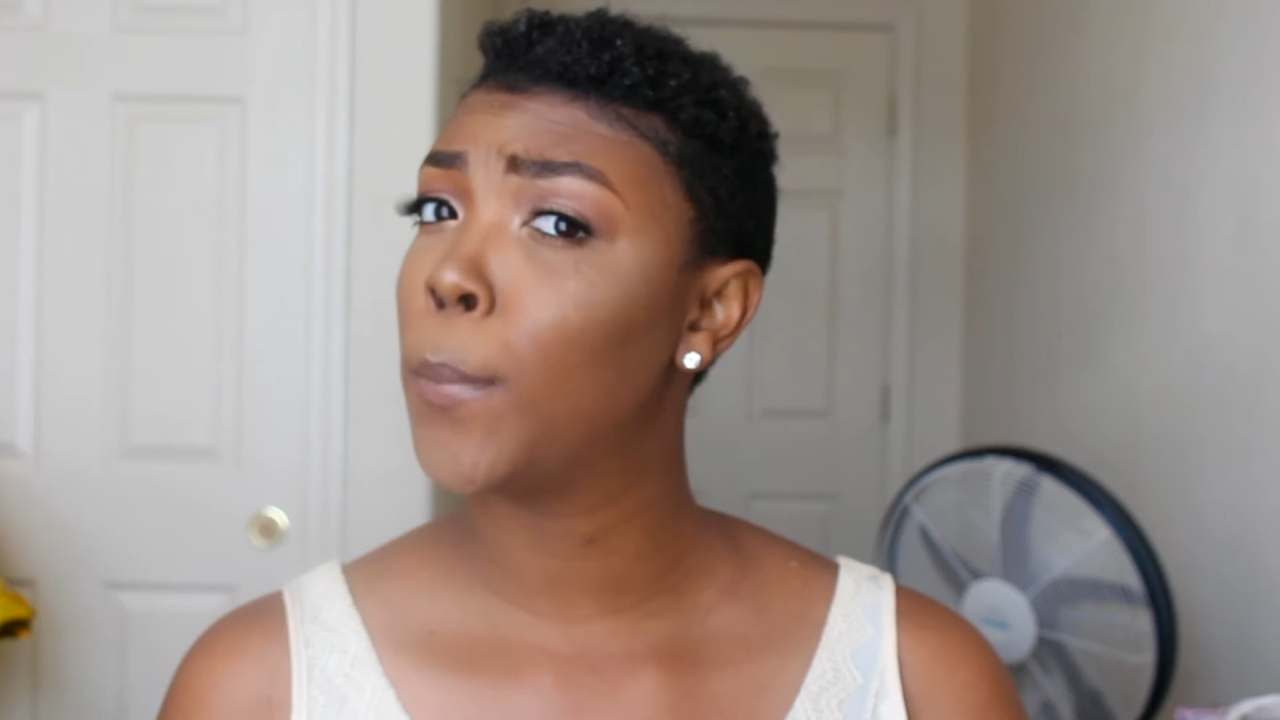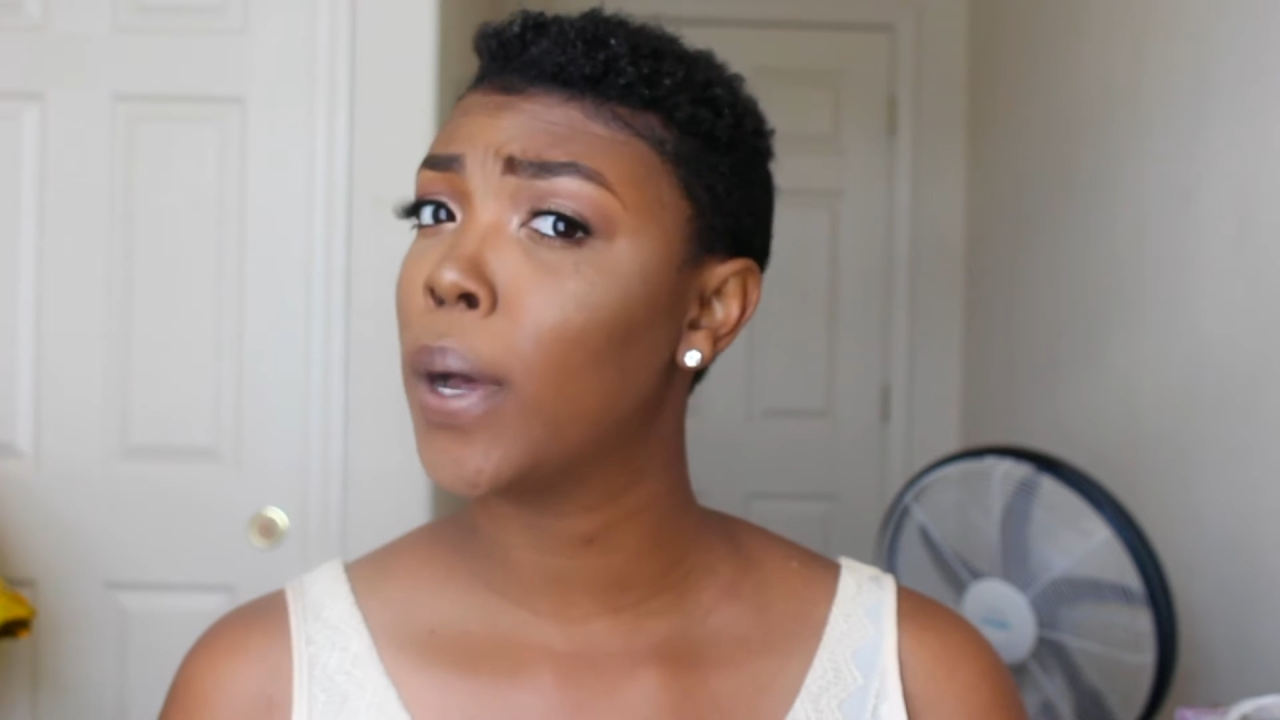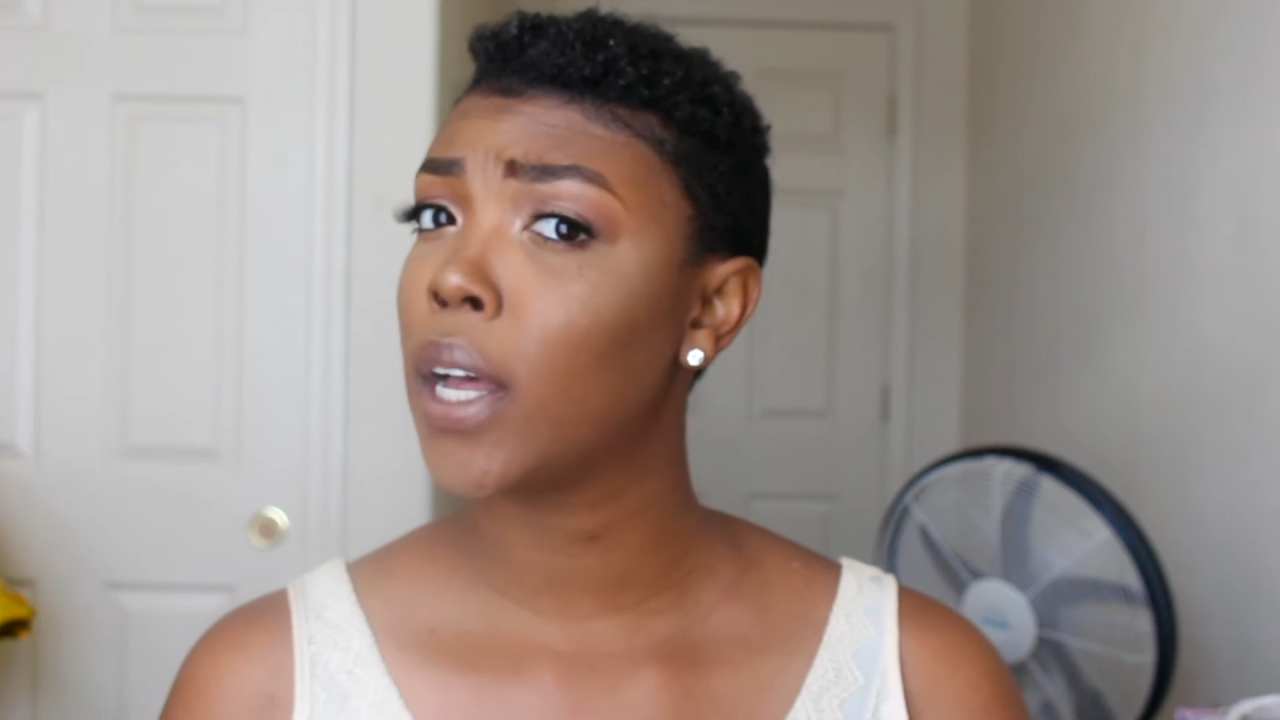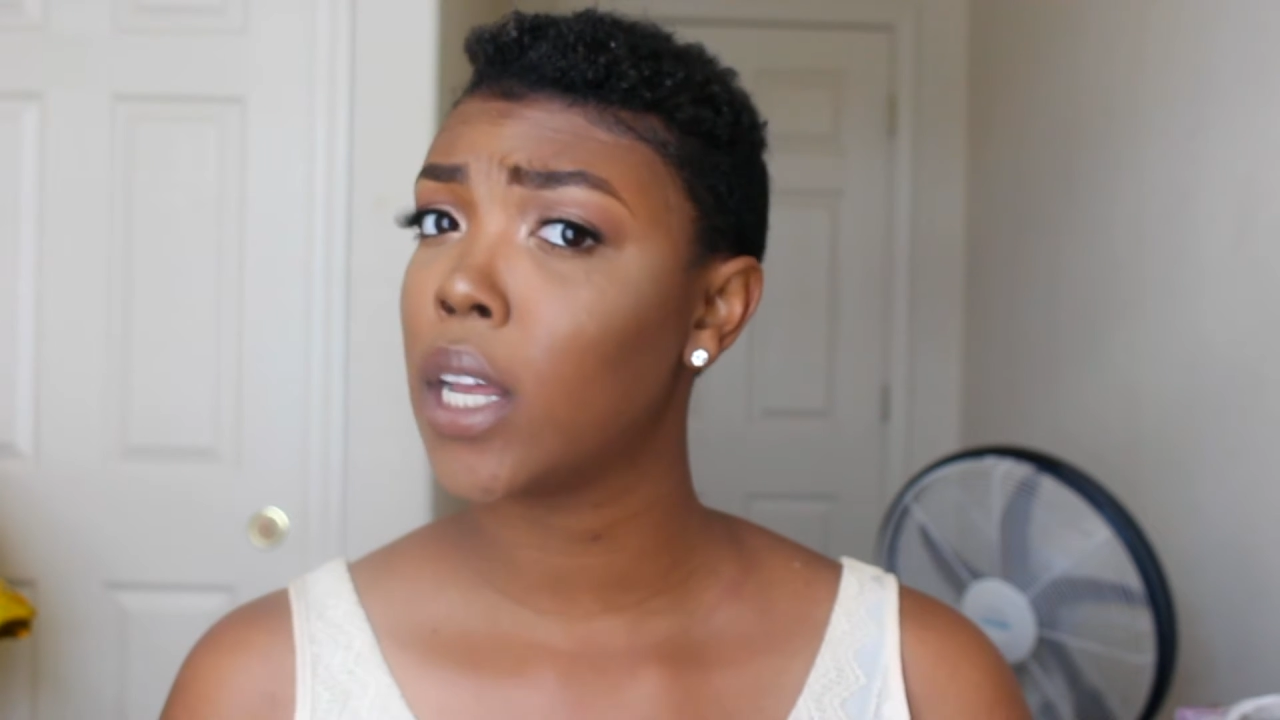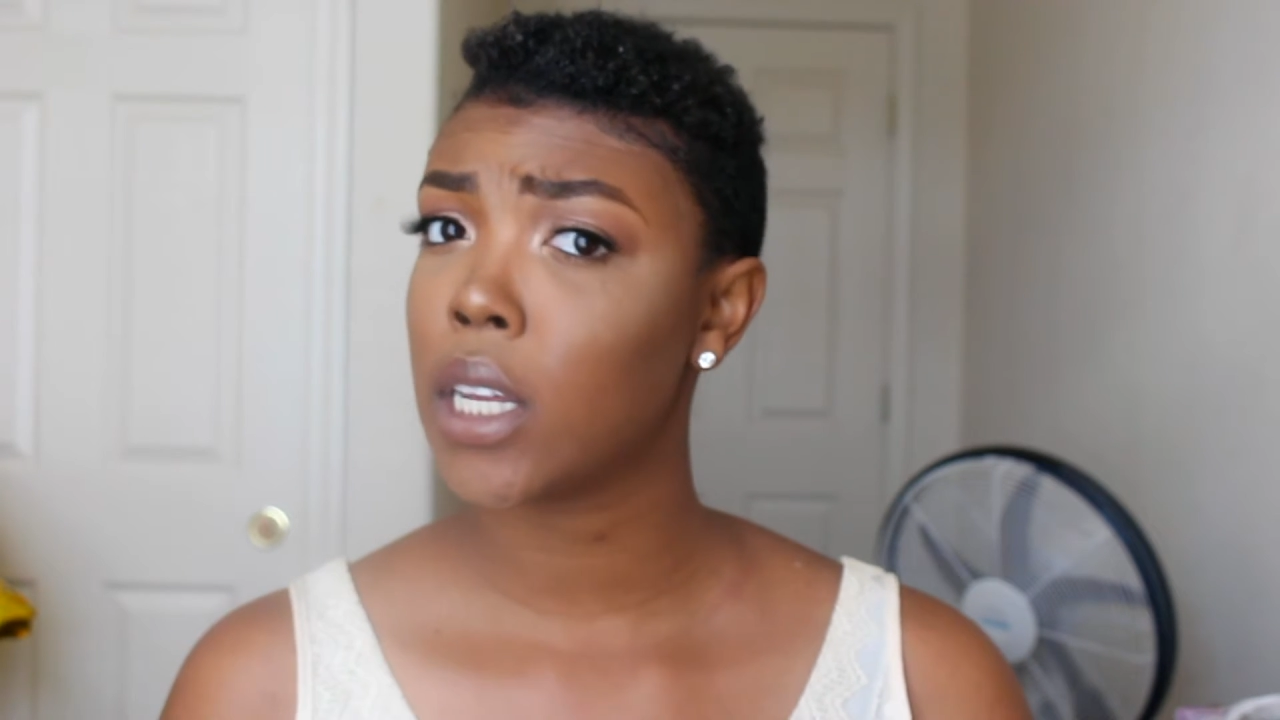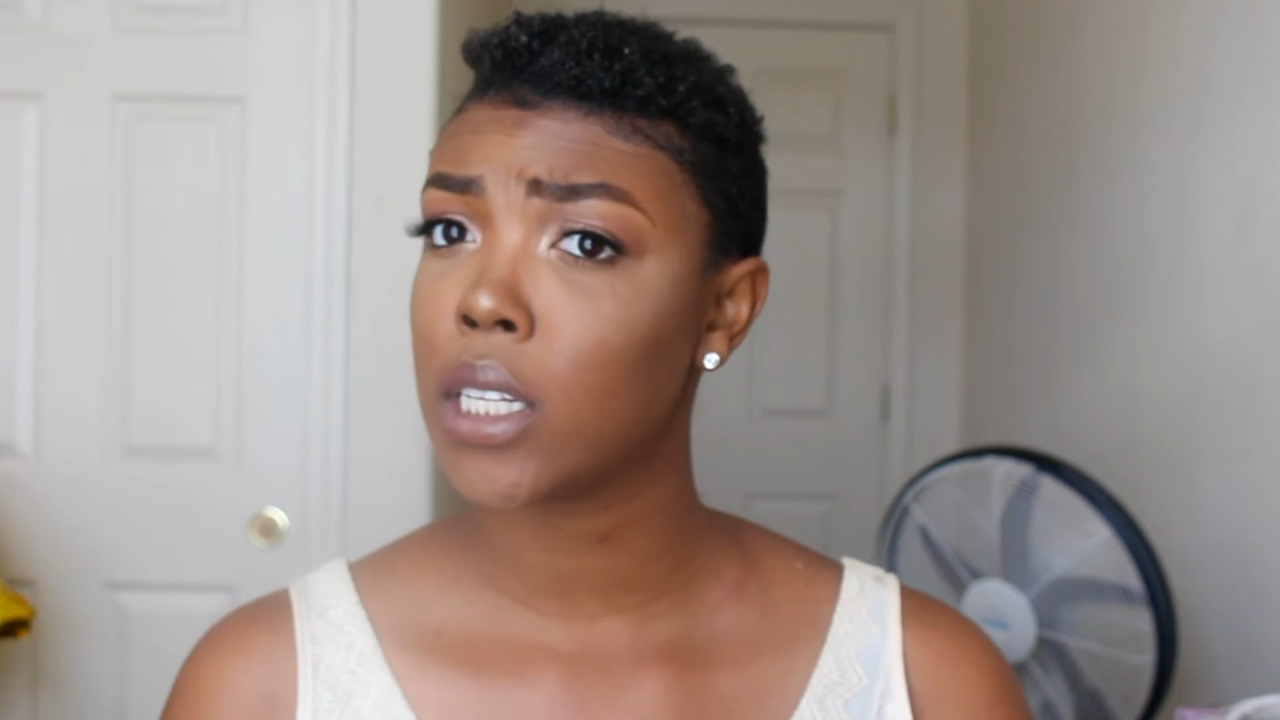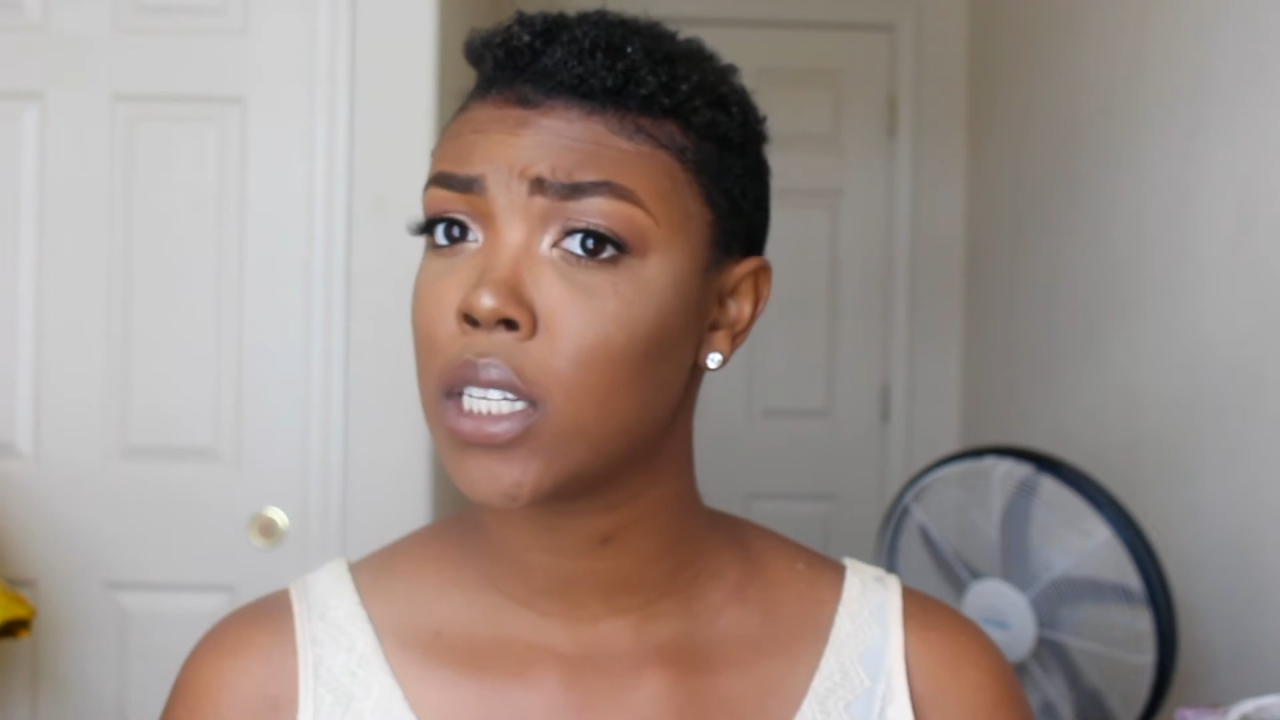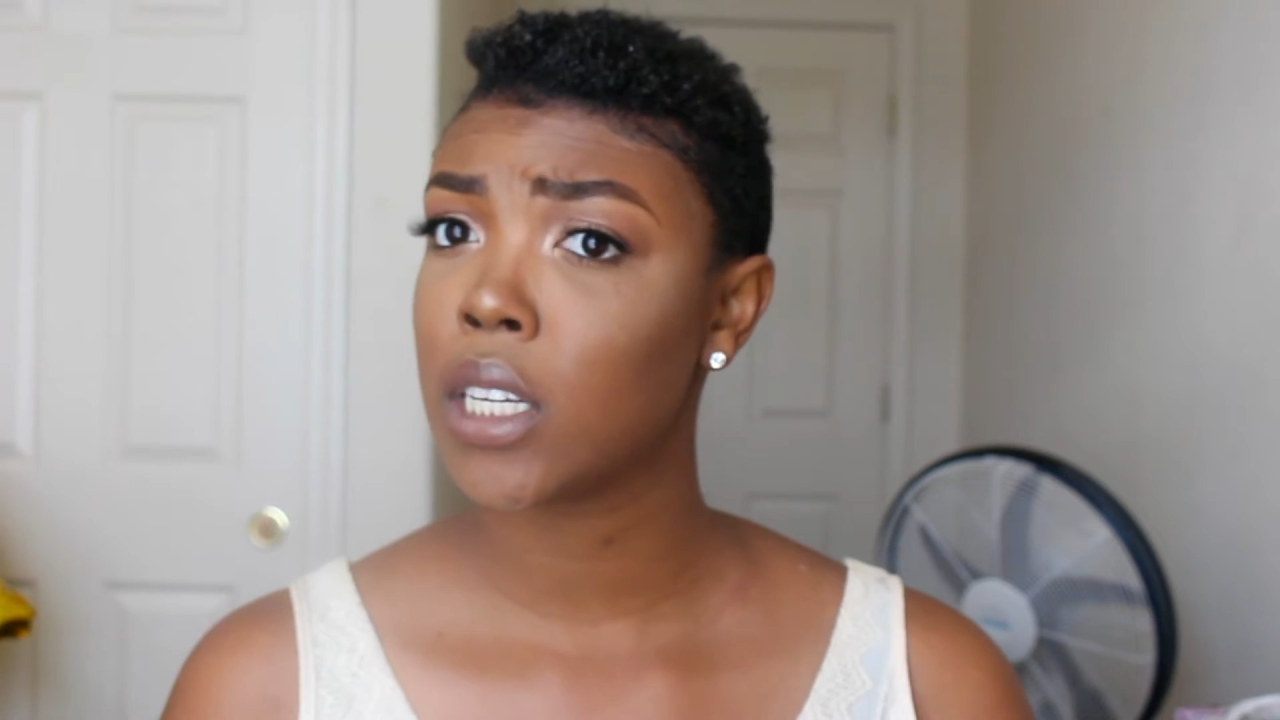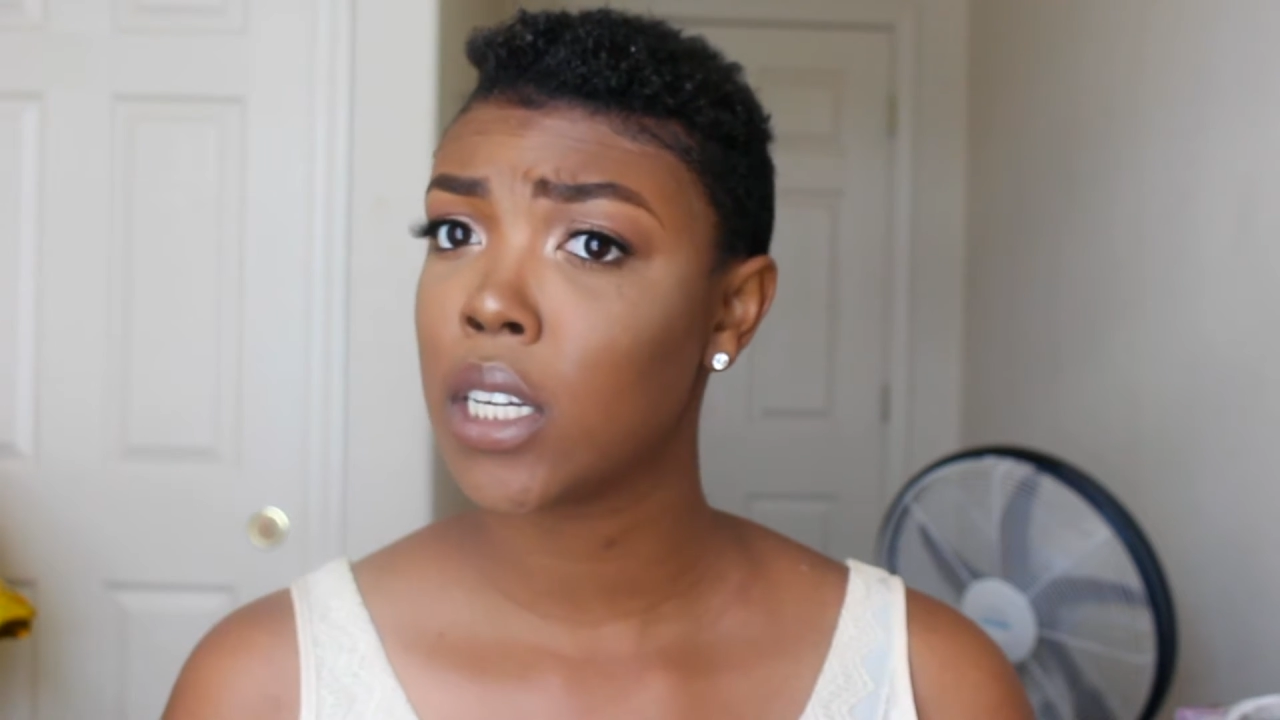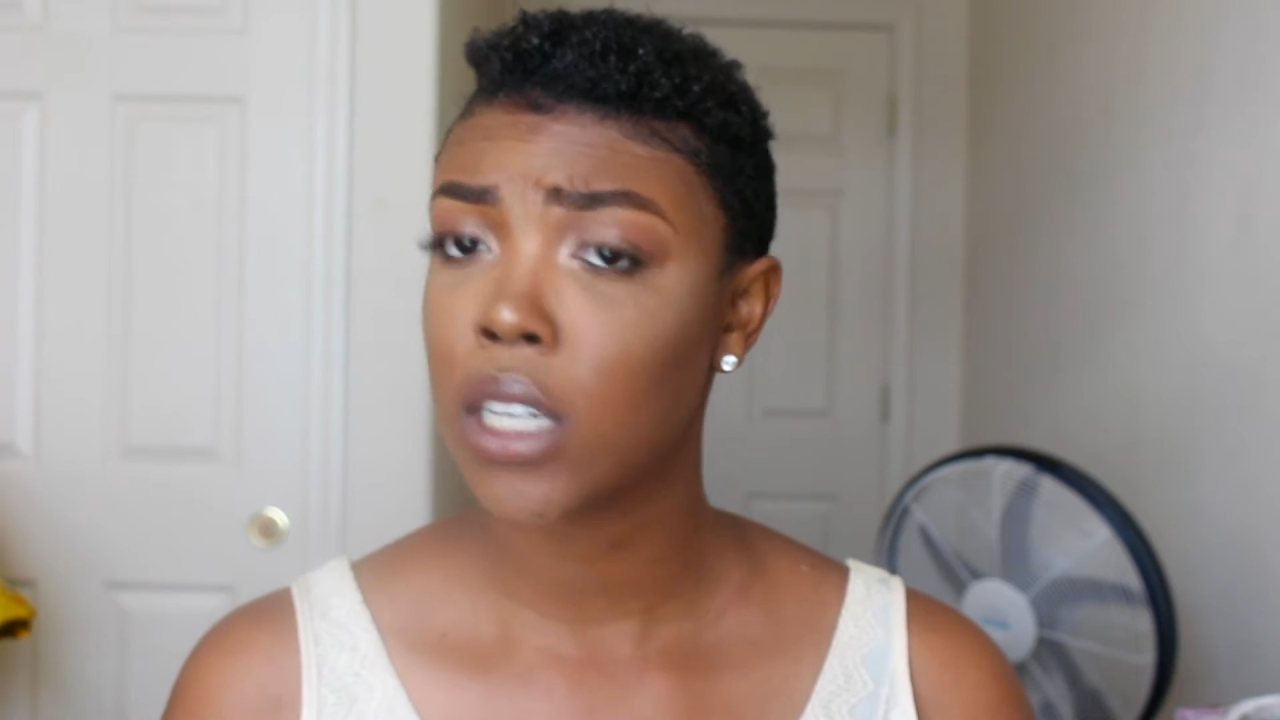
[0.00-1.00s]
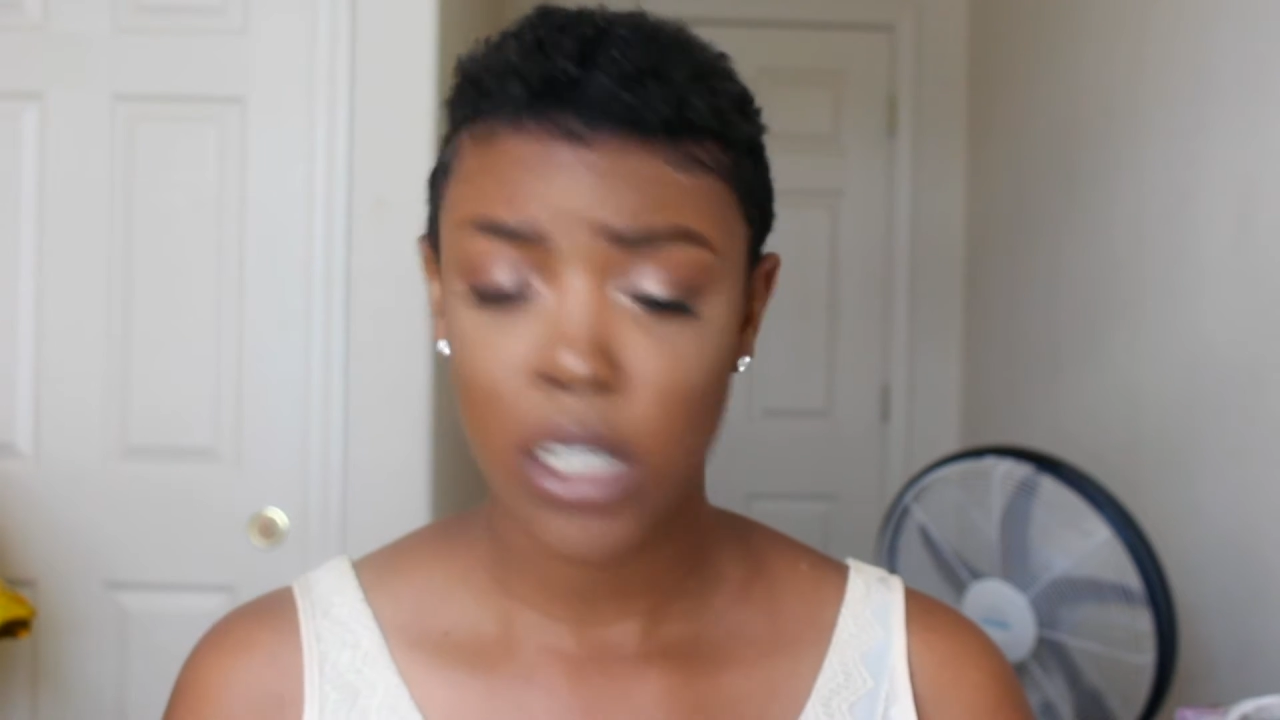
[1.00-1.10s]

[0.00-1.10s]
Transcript: but